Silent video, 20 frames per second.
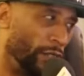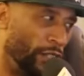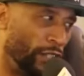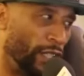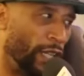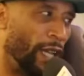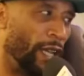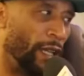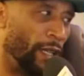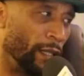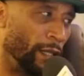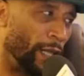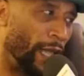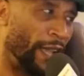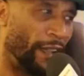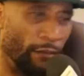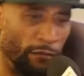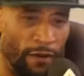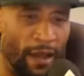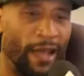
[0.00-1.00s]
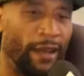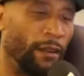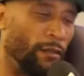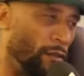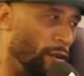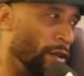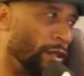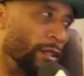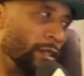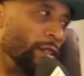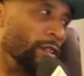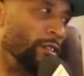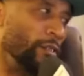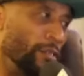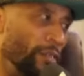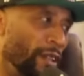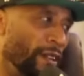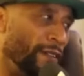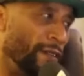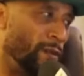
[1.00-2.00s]
Rochelle, like right across the
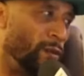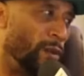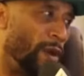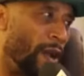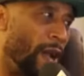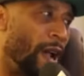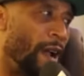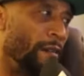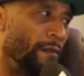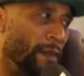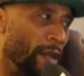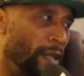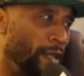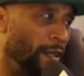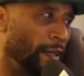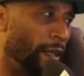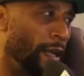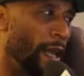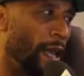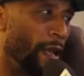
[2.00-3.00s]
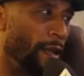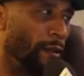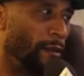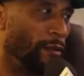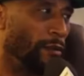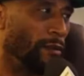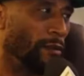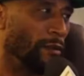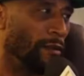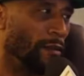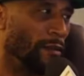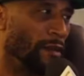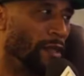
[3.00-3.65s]
street from where I rested at. Mm -hmm.